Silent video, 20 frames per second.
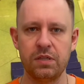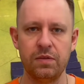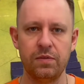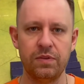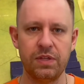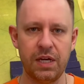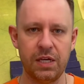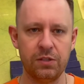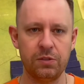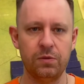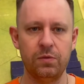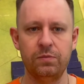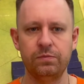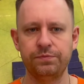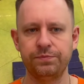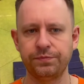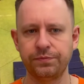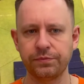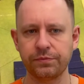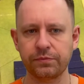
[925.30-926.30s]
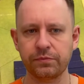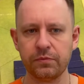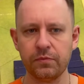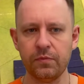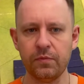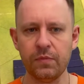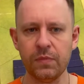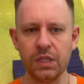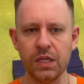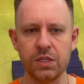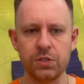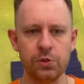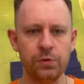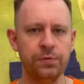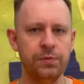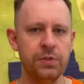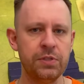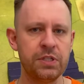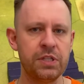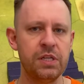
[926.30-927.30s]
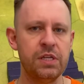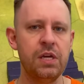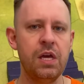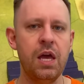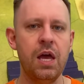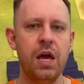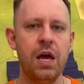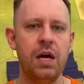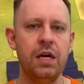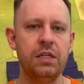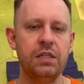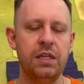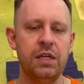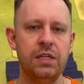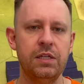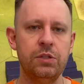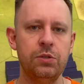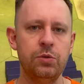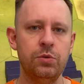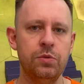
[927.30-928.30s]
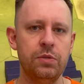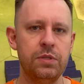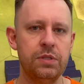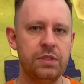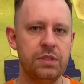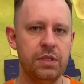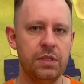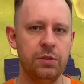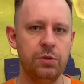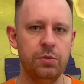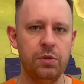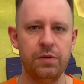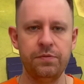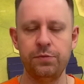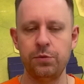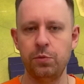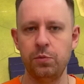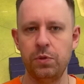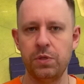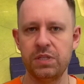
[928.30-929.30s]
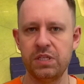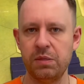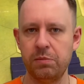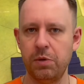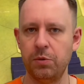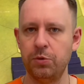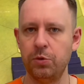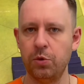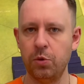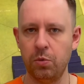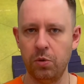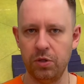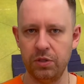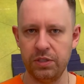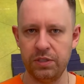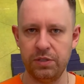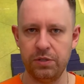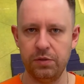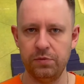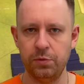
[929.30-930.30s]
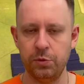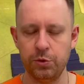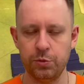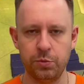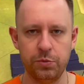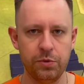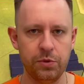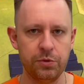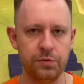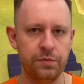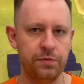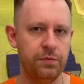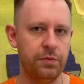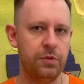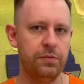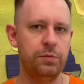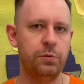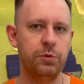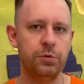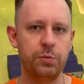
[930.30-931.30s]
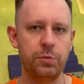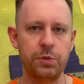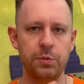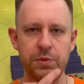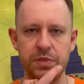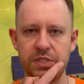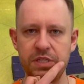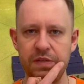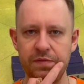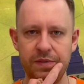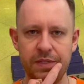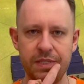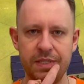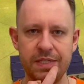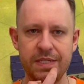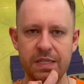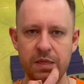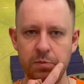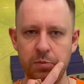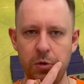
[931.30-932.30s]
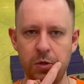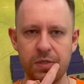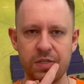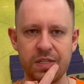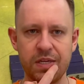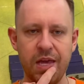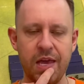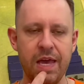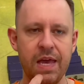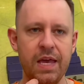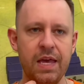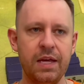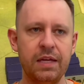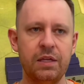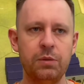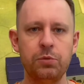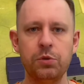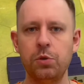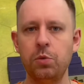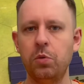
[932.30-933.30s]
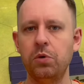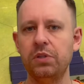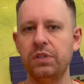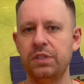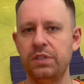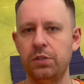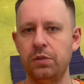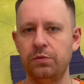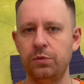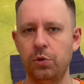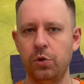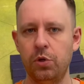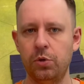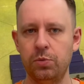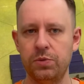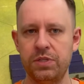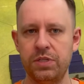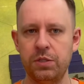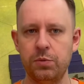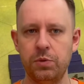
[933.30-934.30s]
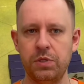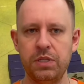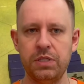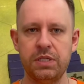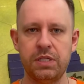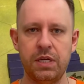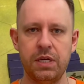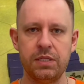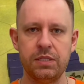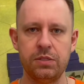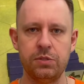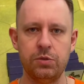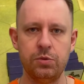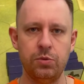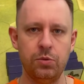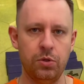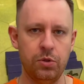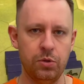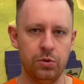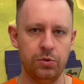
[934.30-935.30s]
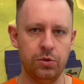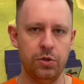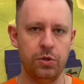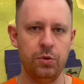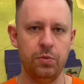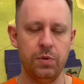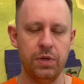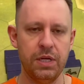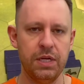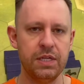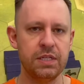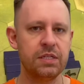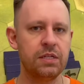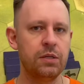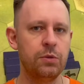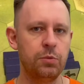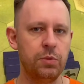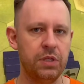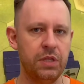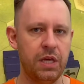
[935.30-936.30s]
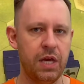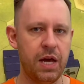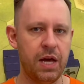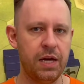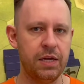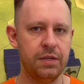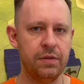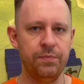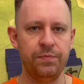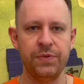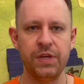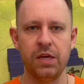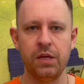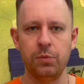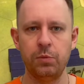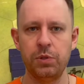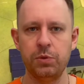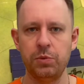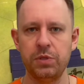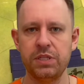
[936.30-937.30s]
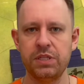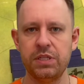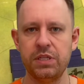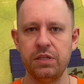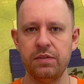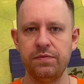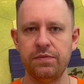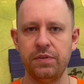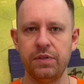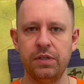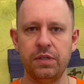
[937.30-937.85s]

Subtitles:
title. So firstly, I'd like to tell you a few words about the quality of what we receive in this box. Now, the quality of the whole series, as you all know, is really high. We receive